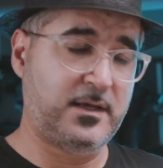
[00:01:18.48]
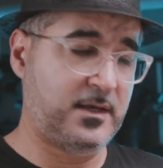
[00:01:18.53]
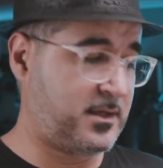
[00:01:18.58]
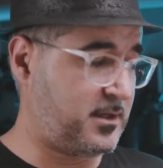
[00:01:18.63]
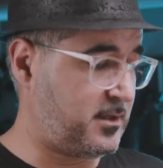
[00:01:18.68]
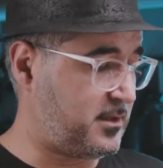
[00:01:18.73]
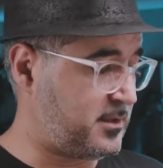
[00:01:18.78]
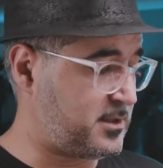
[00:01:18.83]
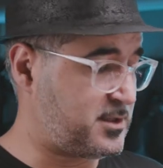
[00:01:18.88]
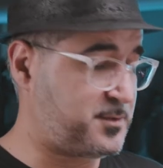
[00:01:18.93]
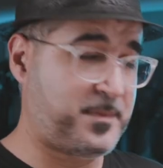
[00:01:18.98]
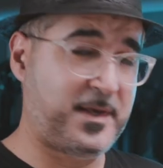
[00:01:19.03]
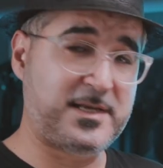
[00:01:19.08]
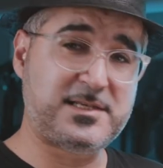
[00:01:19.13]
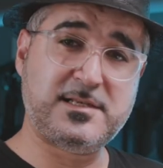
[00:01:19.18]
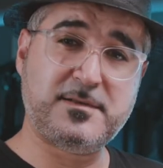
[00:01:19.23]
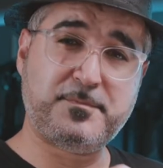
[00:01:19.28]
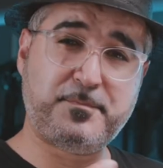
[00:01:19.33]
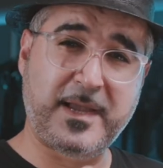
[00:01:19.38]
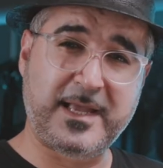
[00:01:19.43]
a
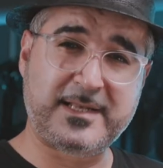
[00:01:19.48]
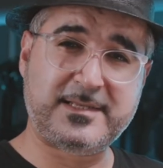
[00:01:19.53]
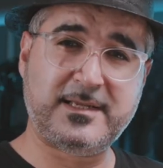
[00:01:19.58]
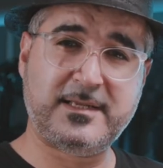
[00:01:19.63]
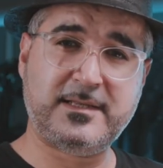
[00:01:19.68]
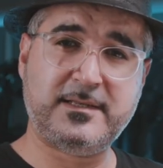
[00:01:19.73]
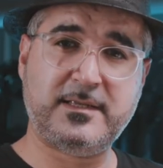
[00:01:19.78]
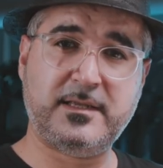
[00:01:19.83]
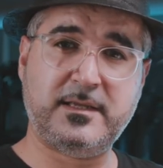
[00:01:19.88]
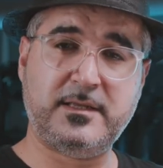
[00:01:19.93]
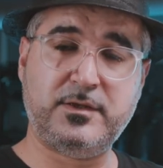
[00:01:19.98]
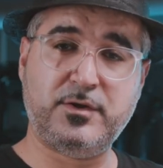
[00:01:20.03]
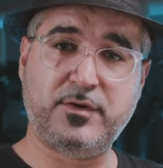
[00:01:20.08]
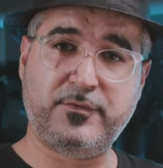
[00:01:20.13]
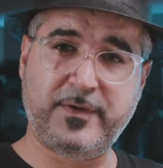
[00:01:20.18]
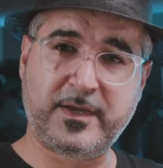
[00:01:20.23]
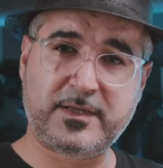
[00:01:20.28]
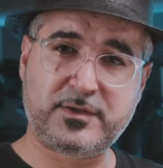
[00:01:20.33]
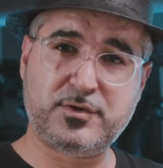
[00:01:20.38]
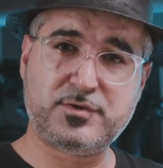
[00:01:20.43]
special pattern in your
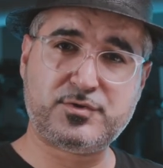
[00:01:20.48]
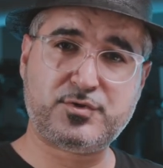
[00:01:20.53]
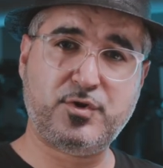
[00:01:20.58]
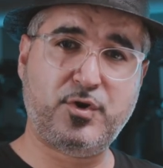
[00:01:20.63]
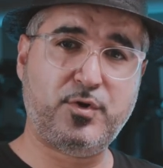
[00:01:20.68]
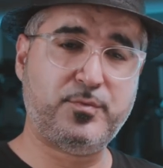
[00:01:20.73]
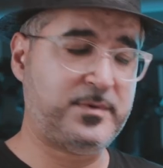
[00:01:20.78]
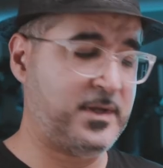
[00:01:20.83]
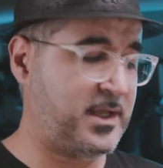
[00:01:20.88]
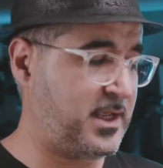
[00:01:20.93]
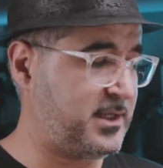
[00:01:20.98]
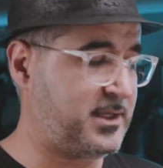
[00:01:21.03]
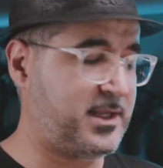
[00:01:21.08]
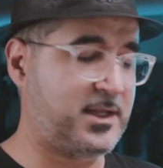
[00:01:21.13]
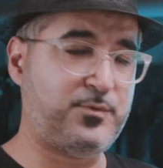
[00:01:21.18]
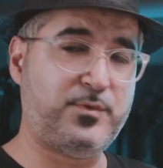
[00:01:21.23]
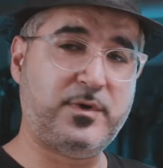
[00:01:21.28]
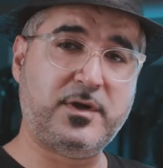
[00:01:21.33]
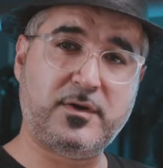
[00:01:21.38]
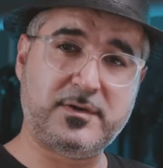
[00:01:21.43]
vector scope
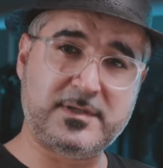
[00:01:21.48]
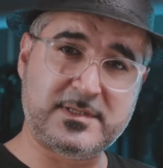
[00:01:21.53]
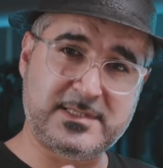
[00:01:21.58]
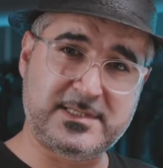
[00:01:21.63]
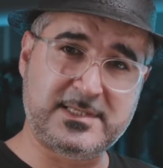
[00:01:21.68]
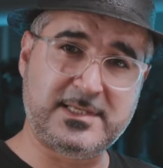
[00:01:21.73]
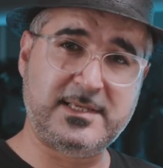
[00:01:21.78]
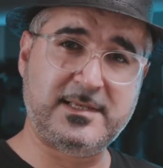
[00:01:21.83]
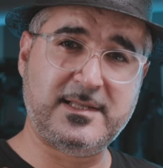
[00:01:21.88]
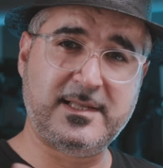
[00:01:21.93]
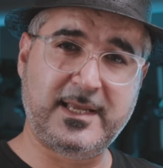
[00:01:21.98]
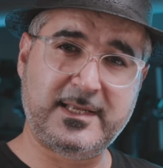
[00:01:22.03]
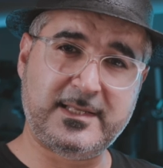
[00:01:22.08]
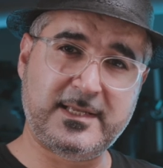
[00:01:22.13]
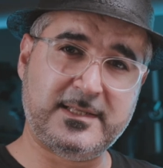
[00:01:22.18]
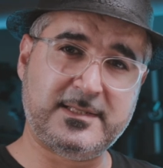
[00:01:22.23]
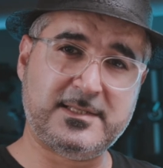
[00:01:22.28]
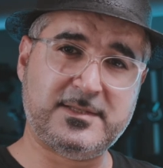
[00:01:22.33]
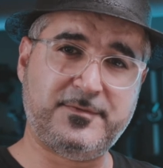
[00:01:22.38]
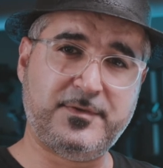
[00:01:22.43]
that we're going to see later
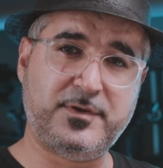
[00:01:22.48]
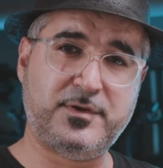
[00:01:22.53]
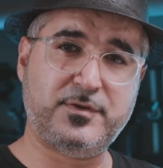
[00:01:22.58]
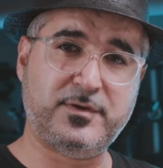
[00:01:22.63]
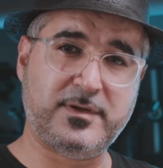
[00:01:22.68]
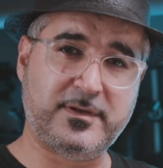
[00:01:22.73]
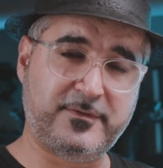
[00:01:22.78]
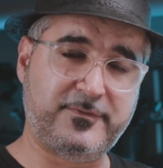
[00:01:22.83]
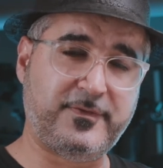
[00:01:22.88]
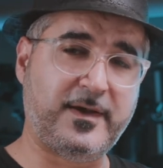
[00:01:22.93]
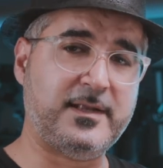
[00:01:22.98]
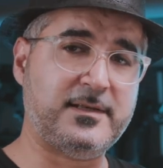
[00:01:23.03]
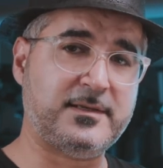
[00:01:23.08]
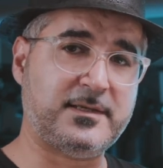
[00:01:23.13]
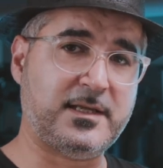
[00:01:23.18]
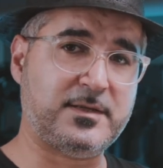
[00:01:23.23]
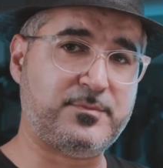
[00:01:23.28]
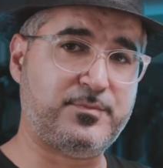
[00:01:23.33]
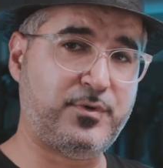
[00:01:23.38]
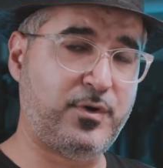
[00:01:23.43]
in this video in Final
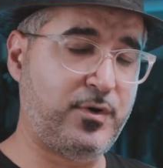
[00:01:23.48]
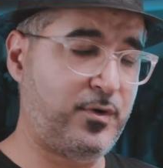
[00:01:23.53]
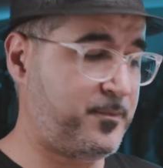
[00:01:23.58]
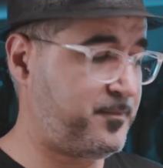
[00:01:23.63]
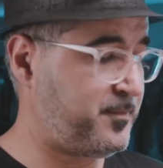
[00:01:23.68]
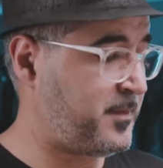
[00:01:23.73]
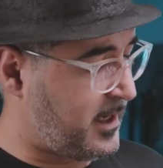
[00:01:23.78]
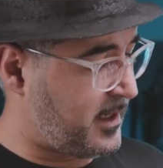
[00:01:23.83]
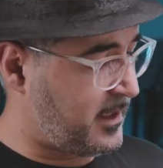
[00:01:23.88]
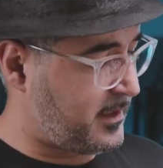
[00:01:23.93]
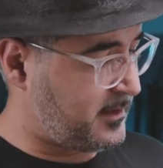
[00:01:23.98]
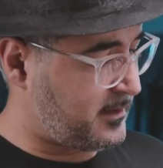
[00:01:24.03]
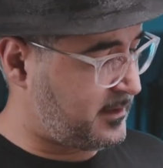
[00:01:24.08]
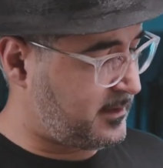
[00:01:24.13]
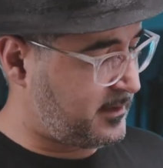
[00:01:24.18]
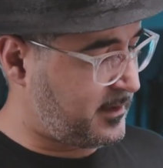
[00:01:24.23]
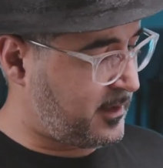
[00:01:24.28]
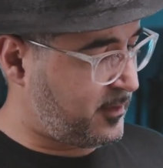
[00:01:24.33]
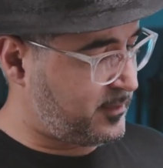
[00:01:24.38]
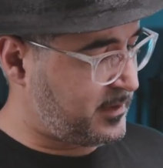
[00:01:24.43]
Cut Pro. And
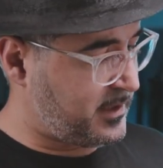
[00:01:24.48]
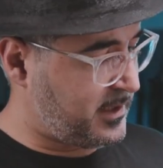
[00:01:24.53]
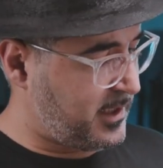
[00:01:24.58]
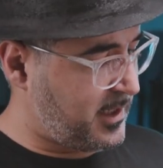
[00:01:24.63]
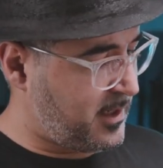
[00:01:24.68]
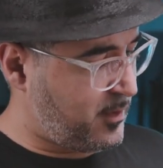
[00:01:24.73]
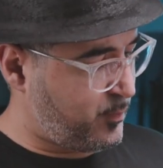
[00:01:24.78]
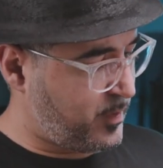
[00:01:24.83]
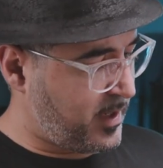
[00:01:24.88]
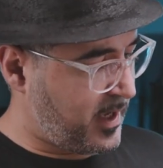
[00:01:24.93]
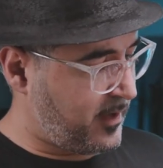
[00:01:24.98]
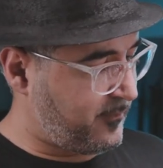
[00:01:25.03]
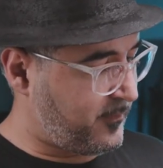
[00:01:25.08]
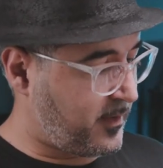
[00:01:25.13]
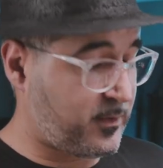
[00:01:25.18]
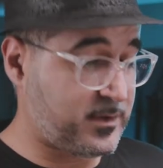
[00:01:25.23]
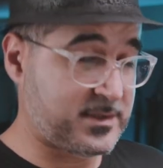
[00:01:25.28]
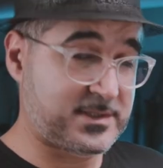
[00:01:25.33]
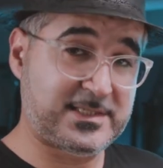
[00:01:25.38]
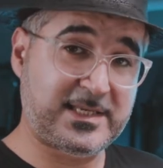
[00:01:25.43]
down here, we have
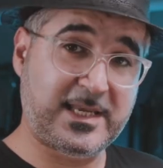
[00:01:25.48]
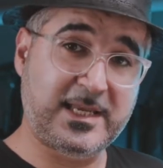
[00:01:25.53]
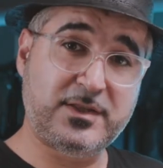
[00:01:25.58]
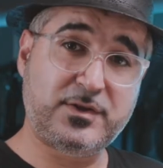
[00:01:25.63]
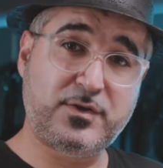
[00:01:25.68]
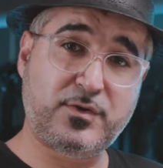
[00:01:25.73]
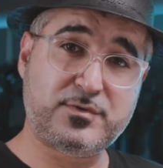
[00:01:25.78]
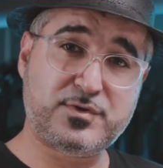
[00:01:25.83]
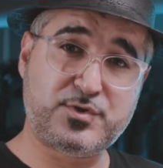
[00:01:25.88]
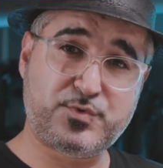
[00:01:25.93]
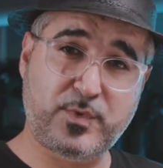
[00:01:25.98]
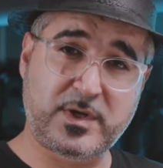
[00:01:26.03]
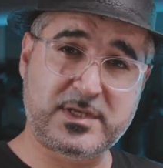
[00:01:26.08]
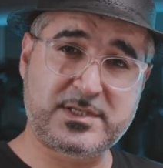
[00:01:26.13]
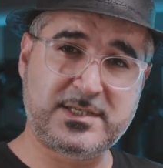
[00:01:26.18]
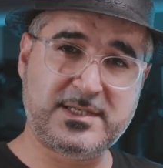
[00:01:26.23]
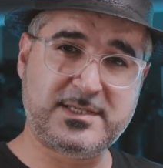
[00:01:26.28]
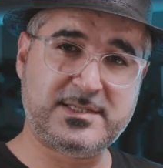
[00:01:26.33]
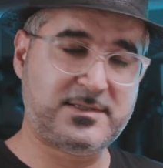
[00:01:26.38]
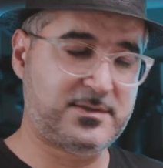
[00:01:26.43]
our skin tone
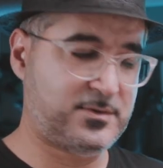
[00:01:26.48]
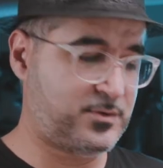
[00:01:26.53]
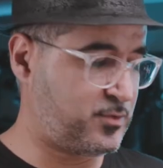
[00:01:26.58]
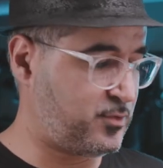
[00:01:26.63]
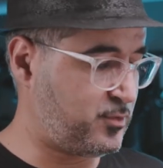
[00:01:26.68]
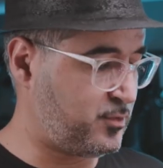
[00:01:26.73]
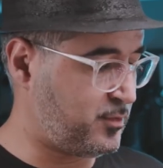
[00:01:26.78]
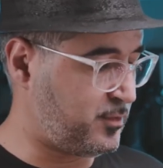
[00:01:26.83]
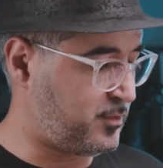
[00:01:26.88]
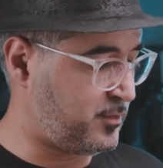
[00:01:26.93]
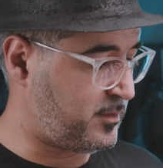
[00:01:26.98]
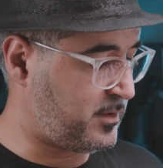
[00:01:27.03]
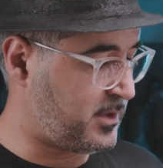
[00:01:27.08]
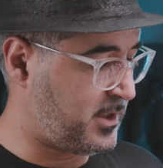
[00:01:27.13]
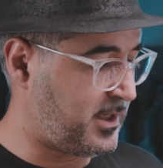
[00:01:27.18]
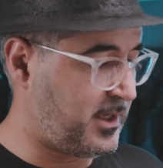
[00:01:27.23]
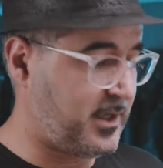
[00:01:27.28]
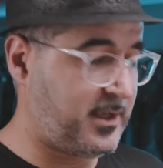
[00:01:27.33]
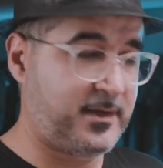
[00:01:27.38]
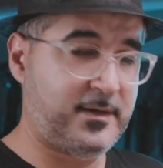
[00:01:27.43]
swatches to
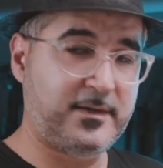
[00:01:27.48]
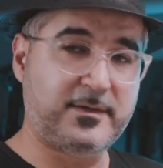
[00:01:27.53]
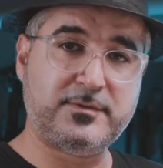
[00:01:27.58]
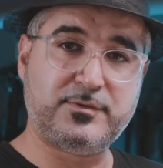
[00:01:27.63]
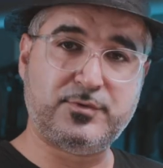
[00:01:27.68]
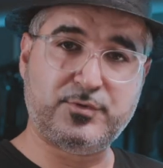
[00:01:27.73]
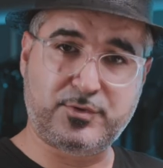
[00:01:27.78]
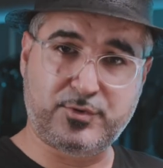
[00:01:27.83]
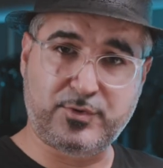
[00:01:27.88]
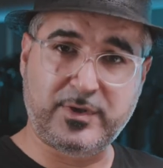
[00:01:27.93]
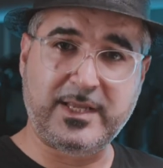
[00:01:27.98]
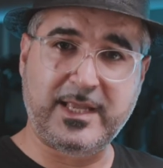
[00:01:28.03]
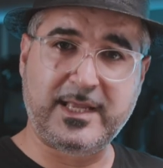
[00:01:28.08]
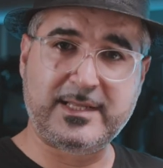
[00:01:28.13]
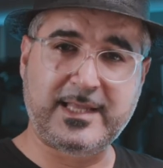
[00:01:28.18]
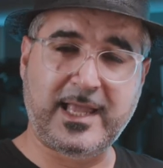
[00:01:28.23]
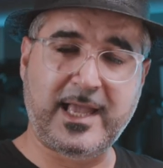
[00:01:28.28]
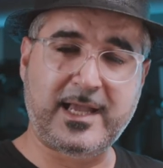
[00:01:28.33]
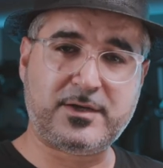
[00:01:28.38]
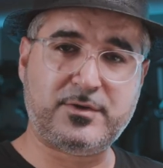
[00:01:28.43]
to
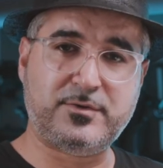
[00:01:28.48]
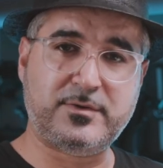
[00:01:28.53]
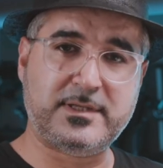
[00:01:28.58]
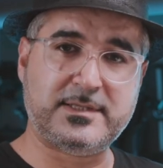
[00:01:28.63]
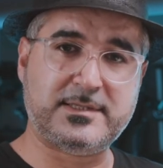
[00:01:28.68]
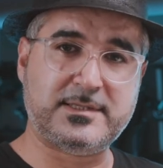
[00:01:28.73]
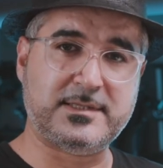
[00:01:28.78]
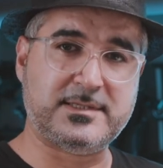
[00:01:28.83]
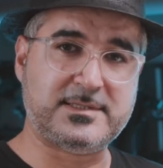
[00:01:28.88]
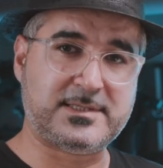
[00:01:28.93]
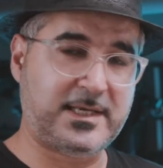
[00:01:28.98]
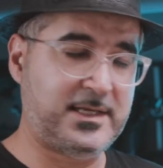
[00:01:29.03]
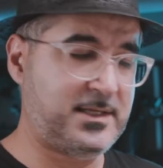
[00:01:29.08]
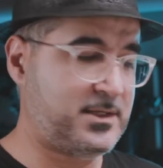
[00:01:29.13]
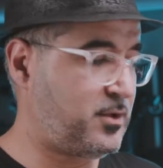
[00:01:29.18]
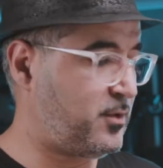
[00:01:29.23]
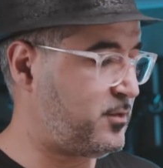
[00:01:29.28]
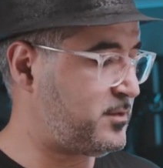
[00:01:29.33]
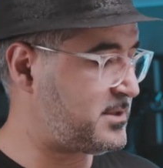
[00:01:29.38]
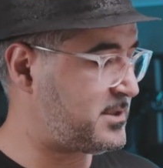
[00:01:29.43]
create accurate skin
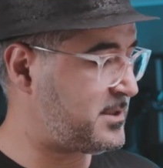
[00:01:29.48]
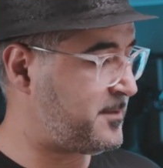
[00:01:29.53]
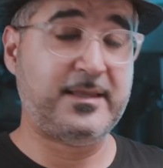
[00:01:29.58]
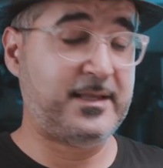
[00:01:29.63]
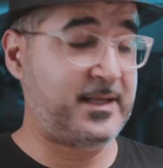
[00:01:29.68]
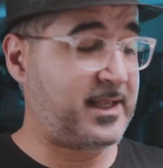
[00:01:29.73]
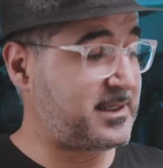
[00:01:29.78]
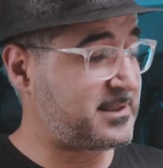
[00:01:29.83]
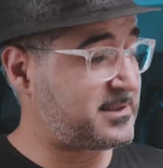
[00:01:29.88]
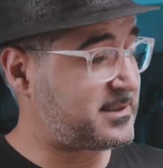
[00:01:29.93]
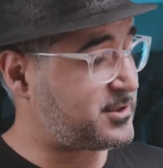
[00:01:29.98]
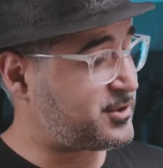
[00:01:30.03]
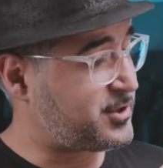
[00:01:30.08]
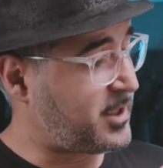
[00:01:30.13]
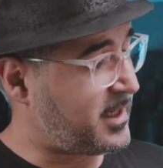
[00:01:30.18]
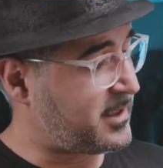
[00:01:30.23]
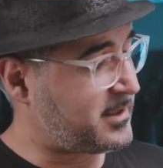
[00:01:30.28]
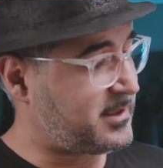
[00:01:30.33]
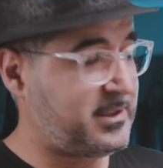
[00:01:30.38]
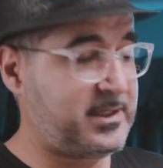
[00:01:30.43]
tones. The next
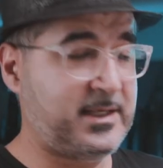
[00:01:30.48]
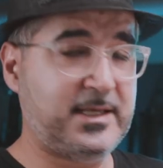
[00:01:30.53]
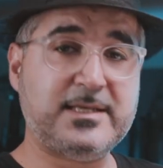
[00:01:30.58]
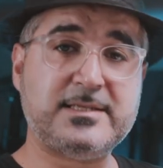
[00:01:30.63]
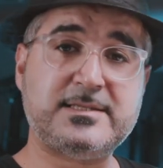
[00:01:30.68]
chart here